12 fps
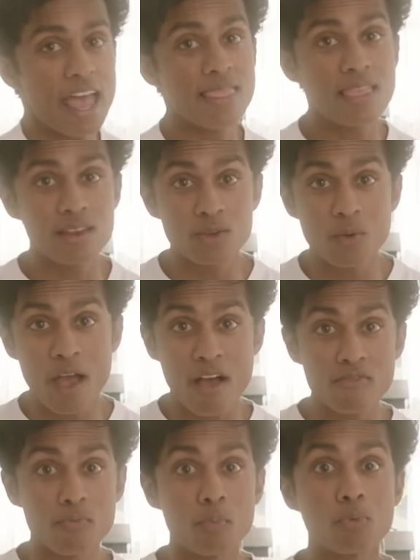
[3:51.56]
and then you
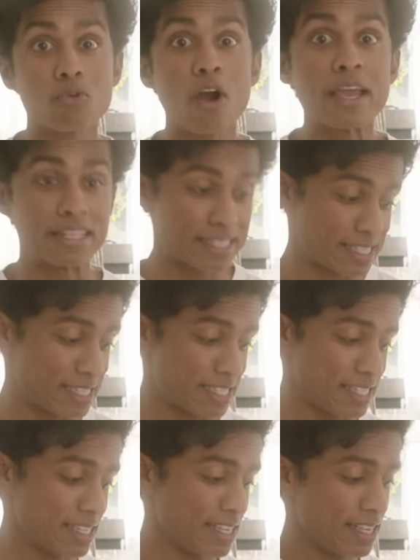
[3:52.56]
have
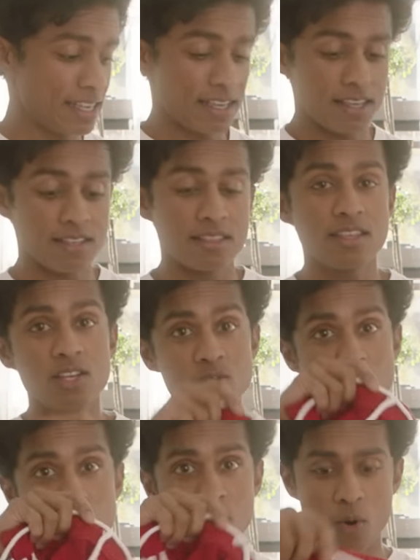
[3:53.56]
brights.
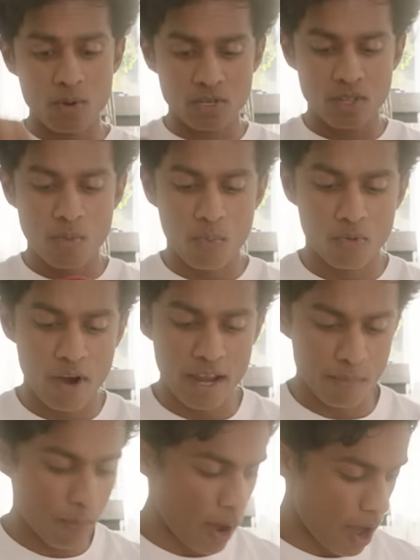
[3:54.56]
This would go into the
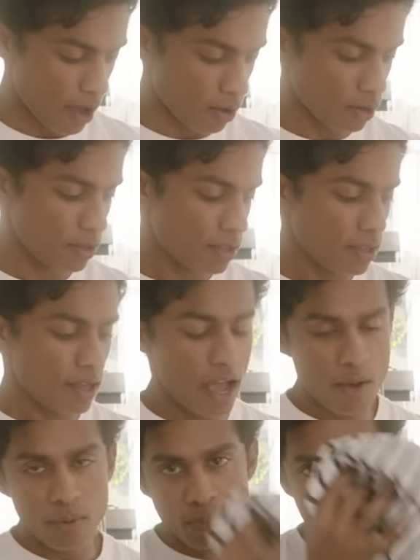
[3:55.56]
bright pile.
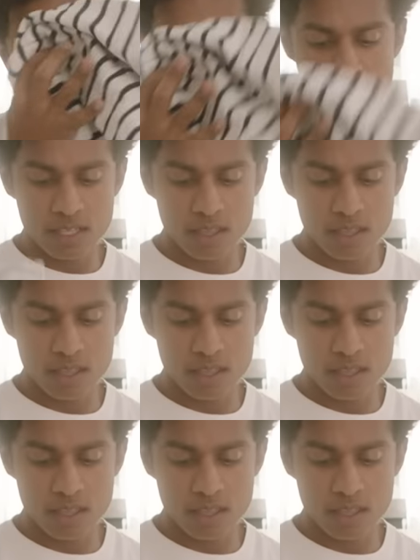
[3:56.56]
I would put this